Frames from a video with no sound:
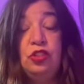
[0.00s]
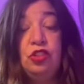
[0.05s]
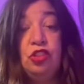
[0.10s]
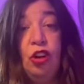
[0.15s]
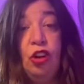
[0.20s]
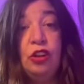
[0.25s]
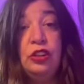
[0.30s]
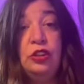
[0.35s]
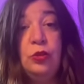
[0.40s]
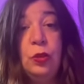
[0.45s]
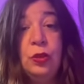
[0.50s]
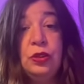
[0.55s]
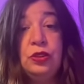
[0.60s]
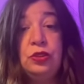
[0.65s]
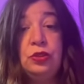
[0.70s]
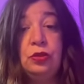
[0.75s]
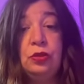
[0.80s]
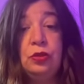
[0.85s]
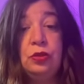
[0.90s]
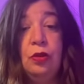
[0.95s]
she also
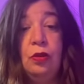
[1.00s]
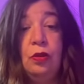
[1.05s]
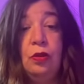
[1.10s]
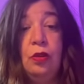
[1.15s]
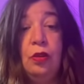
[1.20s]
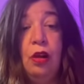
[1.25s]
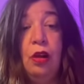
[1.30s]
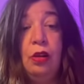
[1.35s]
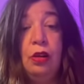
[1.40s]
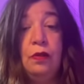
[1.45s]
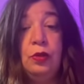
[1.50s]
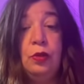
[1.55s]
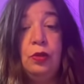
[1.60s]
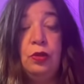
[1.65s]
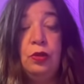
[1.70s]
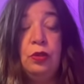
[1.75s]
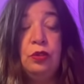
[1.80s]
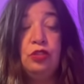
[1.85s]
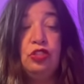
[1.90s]
wants you to know, all of you, to,